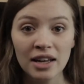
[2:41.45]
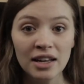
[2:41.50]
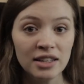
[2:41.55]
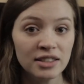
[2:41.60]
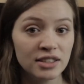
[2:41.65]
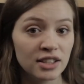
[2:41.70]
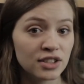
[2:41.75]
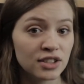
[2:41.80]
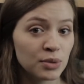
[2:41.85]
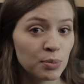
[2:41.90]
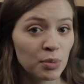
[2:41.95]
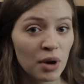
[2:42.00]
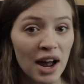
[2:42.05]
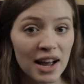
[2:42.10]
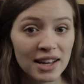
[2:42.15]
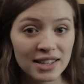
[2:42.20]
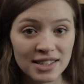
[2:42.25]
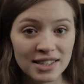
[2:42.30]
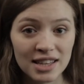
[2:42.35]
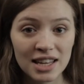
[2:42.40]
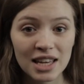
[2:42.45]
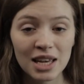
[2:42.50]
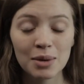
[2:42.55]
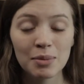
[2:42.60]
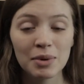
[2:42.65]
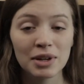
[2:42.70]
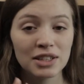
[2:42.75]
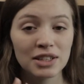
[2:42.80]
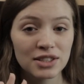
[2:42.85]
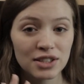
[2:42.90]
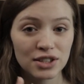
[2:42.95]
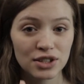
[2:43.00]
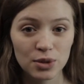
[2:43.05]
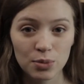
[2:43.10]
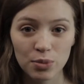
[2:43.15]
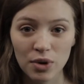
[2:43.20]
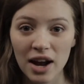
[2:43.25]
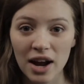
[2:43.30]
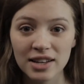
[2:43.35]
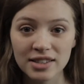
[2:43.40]
It's a surprise theme and it's a
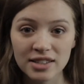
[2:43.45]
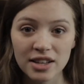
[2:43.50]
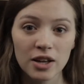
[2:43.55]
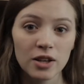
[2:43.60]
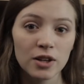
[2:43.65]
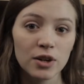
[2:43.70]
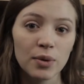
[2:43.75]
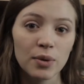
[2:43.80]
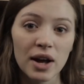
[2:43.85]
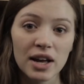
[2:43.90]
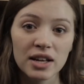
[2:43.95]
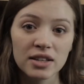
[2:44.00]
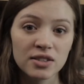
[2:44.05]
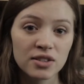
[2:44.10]
surprise colorway.